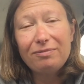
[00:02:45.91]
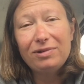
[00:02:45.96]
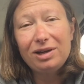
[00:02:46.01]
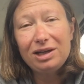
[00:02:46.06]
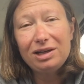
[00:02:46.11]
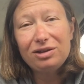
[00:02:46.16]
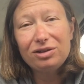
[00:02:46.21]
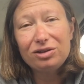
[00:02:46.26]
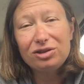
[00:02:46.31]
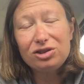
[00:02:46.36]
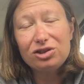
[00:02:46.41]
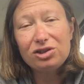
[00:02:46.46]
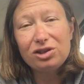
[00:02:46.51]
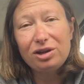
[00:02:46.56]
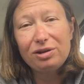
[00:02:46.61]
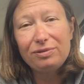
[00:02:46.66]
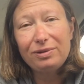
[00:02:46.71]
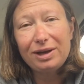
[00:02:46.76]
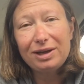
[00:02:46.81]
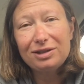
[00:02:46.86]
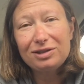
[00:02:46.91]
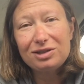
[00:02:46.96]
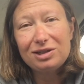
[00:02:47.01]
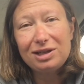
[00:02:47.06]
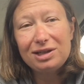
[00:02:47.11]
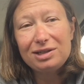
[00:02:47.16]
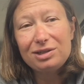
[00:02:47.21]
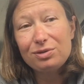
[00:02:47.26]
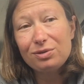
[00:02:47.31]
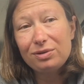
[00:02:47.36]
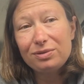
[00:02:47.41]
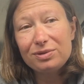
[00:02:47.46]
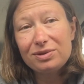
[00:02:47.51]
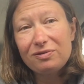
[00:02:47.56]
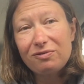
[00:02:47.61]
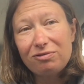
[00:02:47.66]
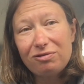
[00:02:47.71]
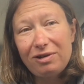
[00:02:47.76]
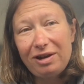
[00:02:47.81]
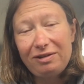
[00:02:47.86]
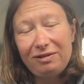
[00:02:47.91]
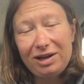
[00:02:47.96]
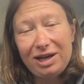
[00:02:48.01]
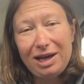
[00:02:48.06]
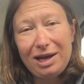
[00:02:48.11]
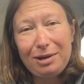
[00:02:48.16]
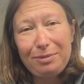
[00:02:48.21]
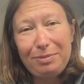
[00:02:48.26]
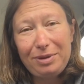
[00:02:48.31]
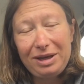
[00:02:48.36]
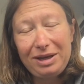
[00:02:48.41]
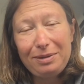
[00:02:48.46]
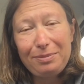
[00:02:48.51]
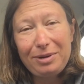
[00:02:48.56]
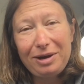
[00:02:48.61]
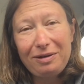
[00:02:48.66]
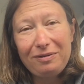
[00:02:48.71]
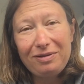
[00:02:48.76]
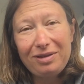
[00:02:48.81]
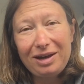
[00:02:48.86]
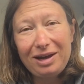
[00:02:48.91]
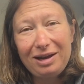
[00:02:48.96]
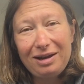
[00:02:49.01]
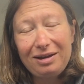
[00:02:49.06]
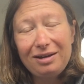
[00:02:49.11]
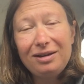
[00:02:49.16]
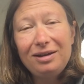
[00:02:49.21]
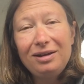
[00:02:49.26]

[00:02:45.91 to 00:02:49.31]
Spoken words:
really good show actually, so I was very happy about that.